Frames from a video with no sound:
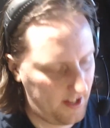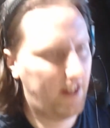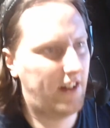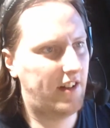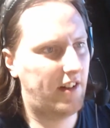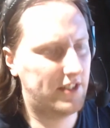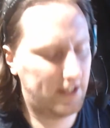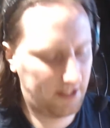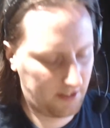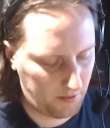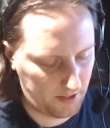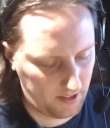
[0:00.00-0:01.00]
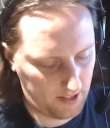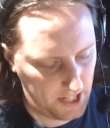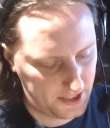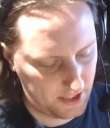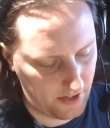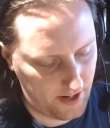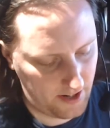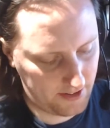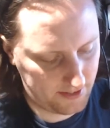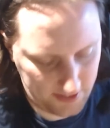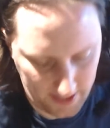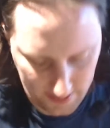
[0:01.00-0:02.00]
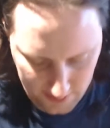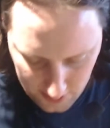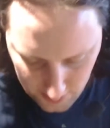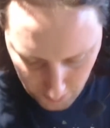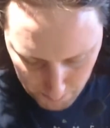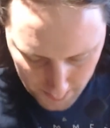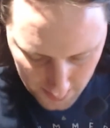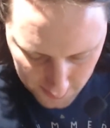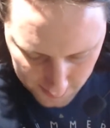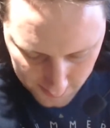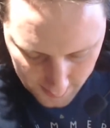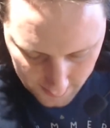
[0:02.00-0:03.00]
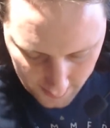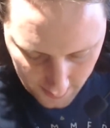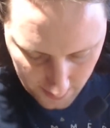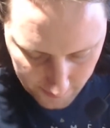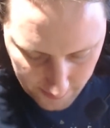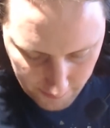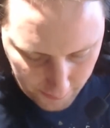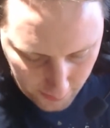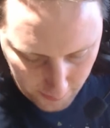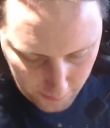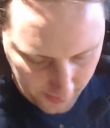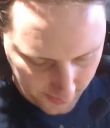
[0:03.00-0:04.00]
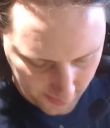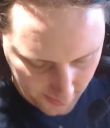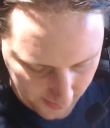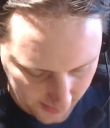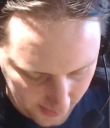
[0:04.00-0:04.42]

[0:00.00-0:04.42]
obviously you don't want to lash it around and stick to stuff, because then it'll get covered in fluff and you can't eat